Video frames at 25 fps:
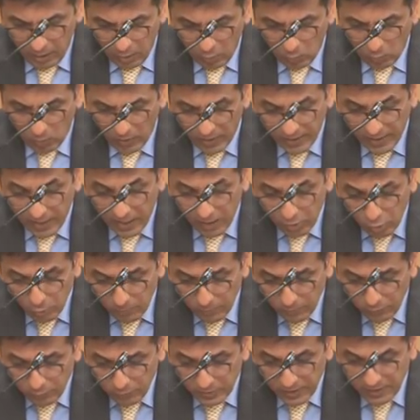One
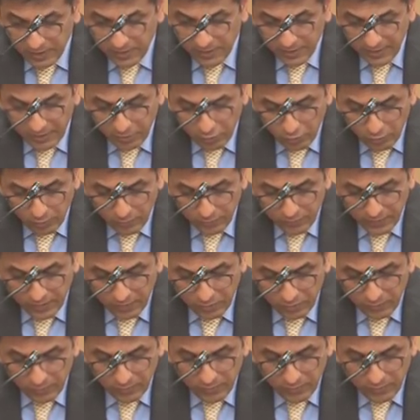argument for the retention of Section